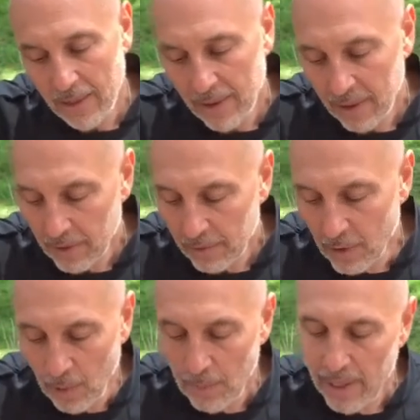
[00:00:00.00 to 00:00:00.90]
and I've
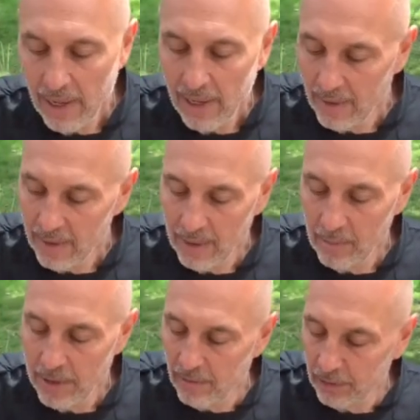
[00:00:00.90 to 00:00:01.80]
got a minute, let me
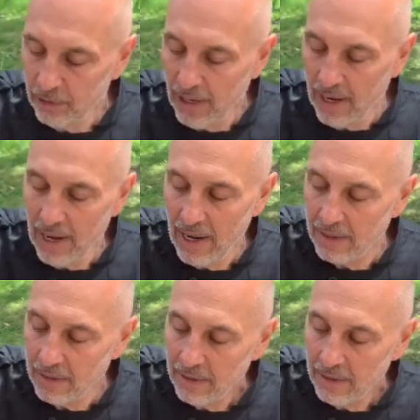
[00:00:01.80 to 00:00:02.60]
give a shout out